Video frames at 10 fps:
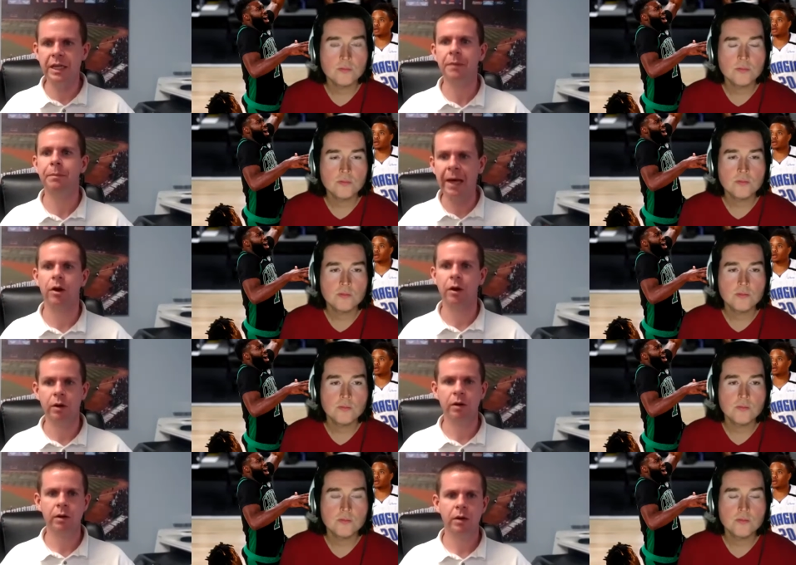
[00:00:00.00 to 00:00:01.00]
Speaker 1: to get better
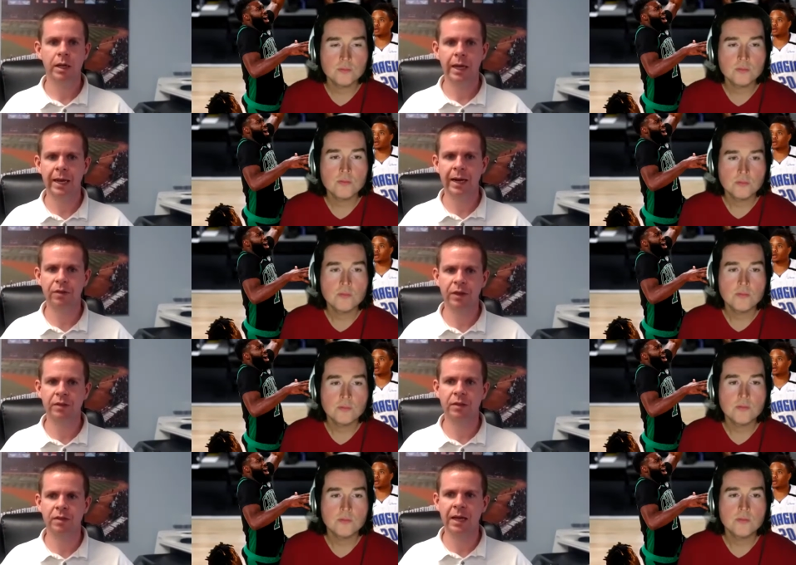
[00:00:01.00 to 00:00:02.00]
and i
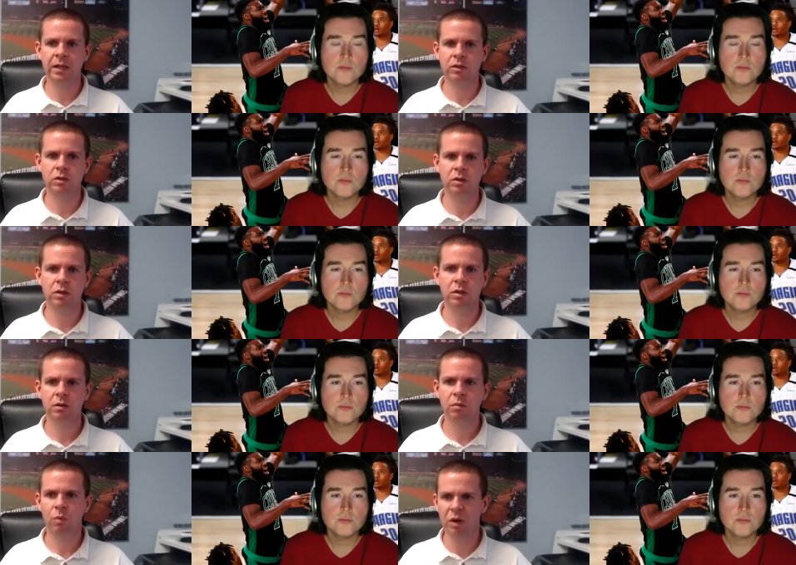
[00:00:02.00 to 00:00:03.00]
think that that's
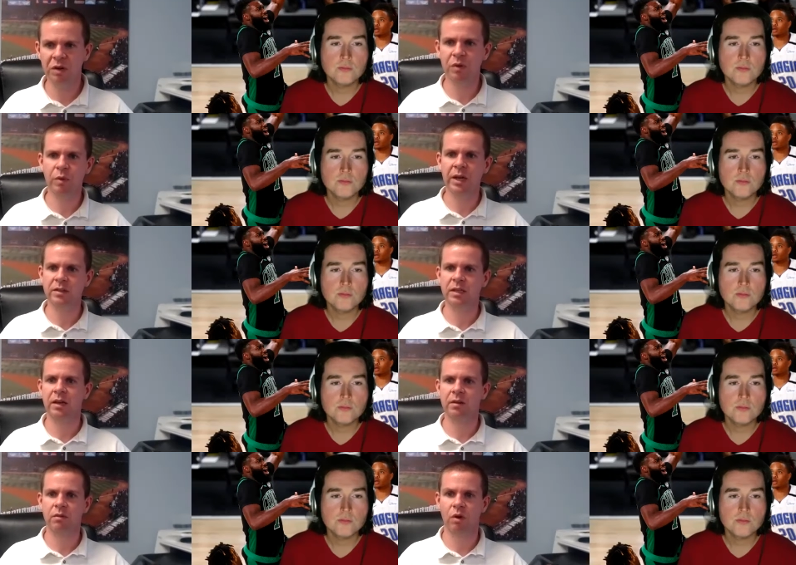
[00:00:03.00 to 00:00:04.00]
one of the ways
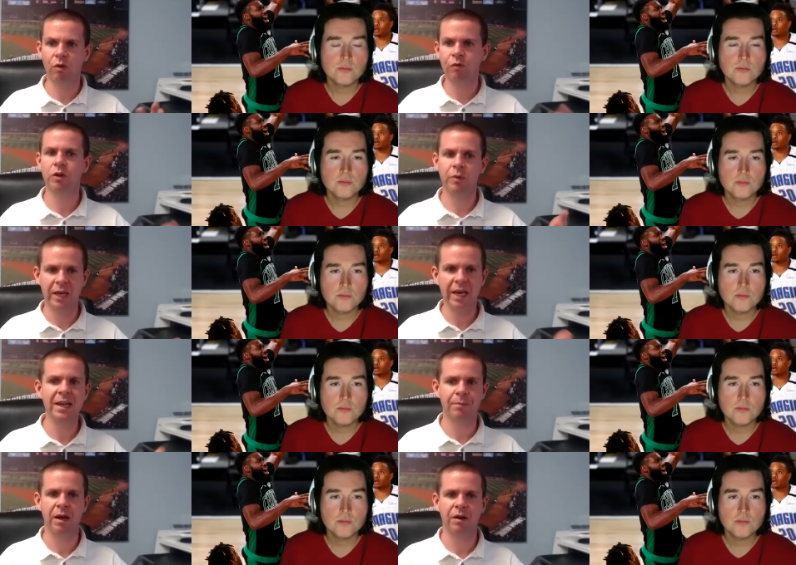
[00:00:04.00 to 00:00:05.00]
that hopefully we can
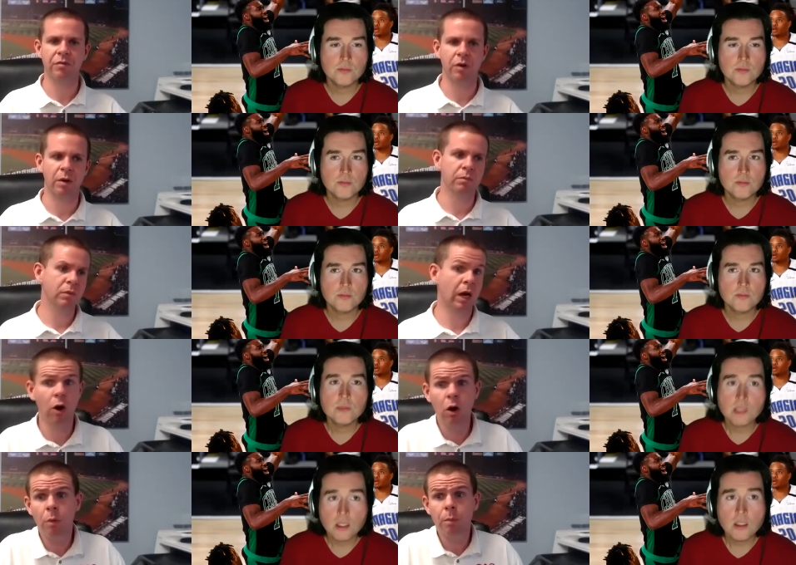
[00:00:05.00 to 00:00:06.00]
get better from i
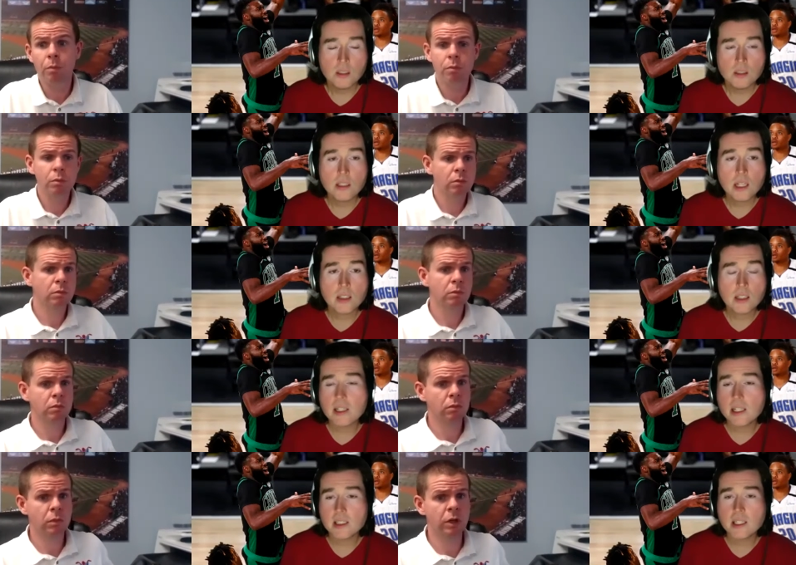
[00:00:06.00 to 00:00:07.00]
Speaker 2: hope yeah and
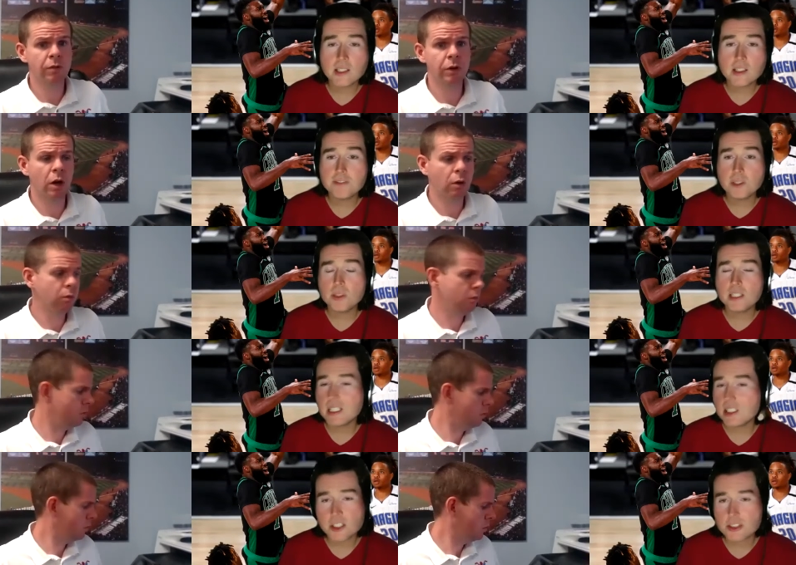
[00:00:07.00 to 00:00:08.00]
i, I think the flu thing
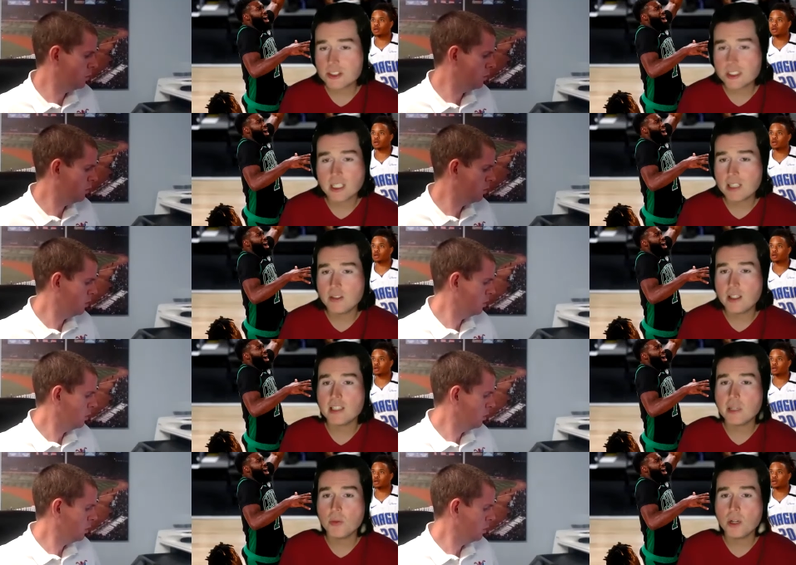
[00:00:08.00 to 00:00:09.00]
is just kind of like
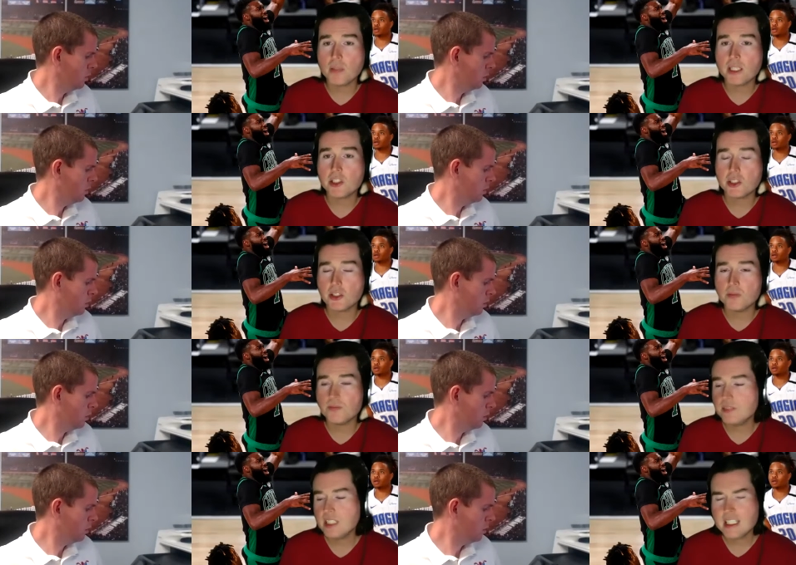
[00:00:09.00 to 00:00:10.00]
they want to make sure
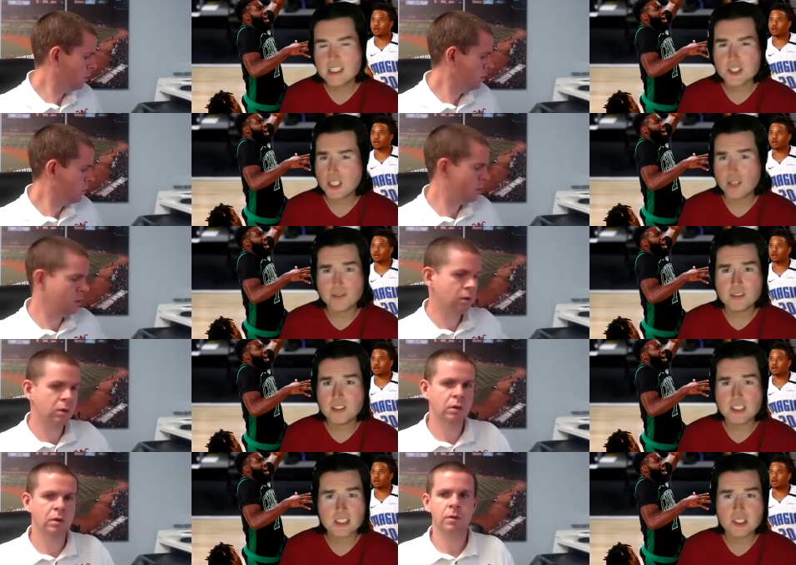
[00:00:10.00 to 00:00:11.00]
it's tough
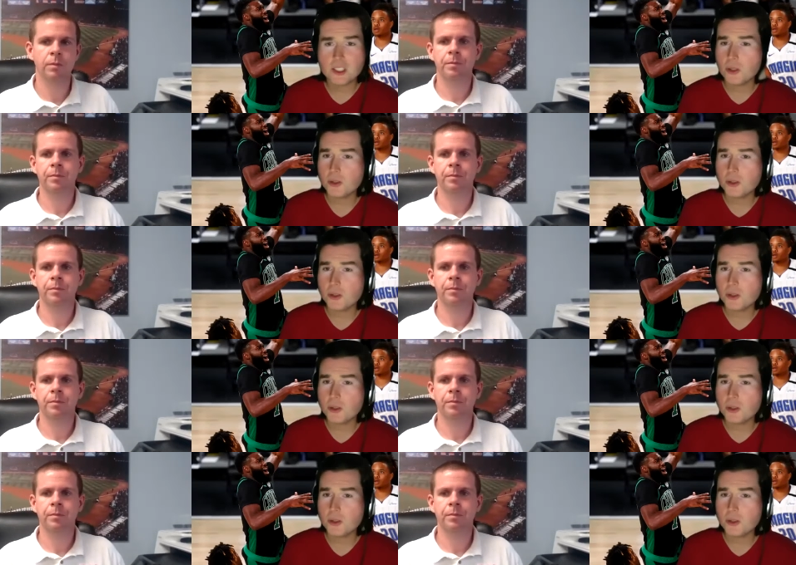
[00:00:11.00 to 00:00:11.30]
because it's so